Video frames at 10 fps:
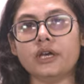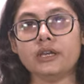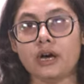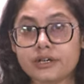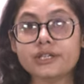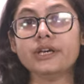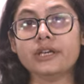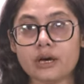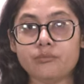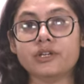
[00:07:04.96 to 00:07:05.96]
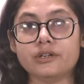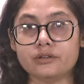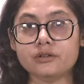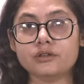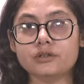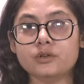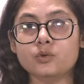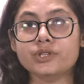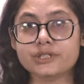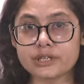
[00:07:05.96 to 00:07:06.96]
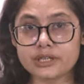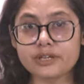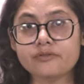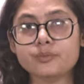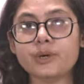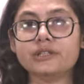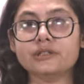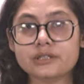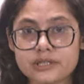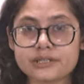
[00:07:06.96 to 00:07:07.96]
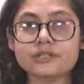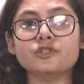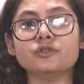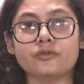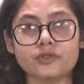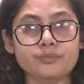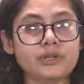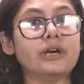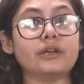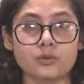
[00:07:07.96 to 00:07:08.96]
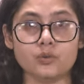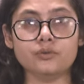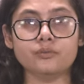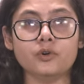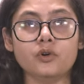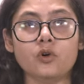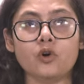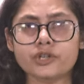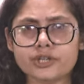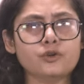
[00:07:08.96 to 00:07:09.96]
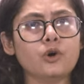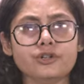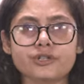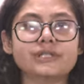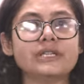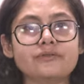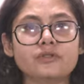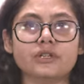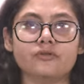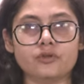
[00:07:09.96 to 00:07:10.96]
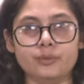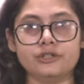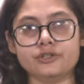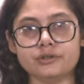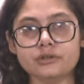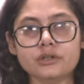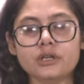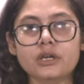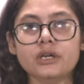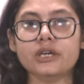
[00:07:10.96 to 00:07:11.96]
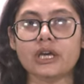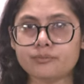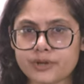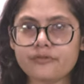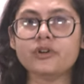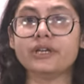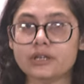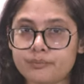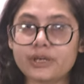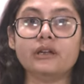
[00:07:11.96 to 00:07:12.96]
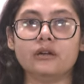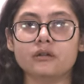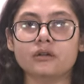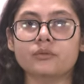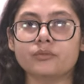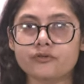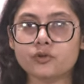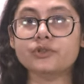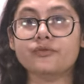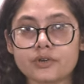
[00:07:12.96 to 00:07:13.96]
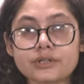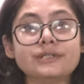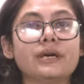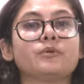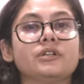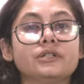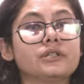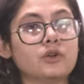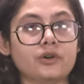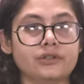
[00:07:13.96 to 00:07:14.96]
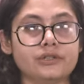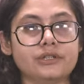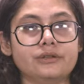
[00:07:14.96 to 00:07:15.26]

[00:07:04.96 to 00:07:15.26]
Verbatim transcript: An RTI applicant who is aggrieved by the decision of the PIO or did not receive the information can prefer an appeal before the first appellate authority.